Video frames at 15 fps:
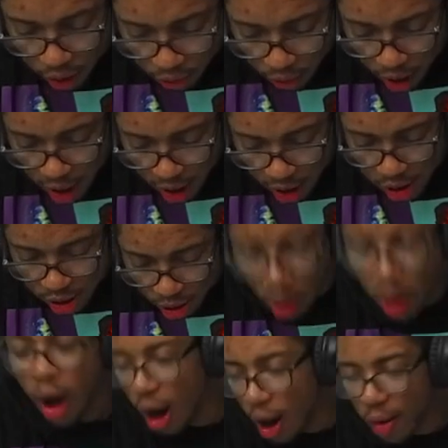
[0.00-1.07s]
Friday too.
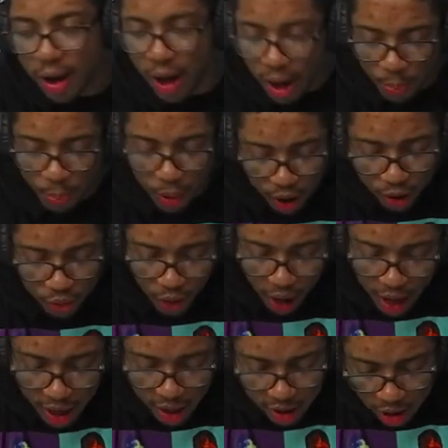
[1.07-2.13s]
Okay, Pink
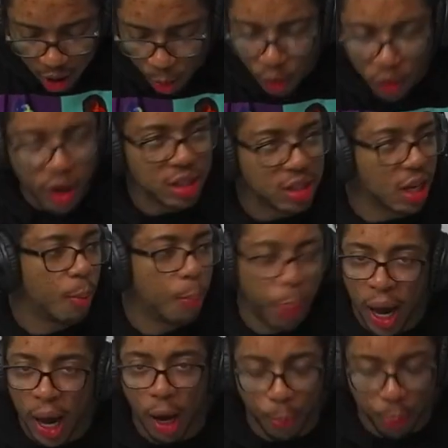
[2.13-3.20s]
Friday So I'm over here saying
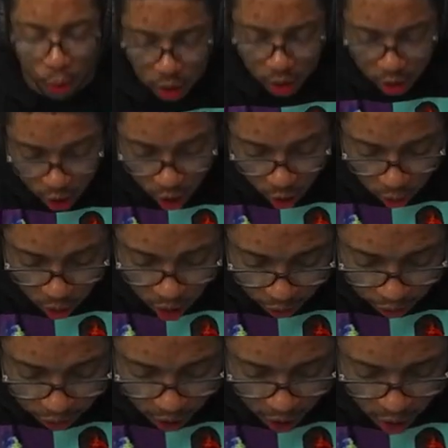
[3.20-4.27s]
Pink Print too. What the
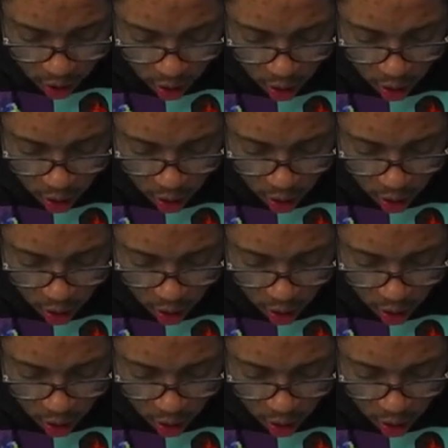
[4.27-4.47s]
fuck?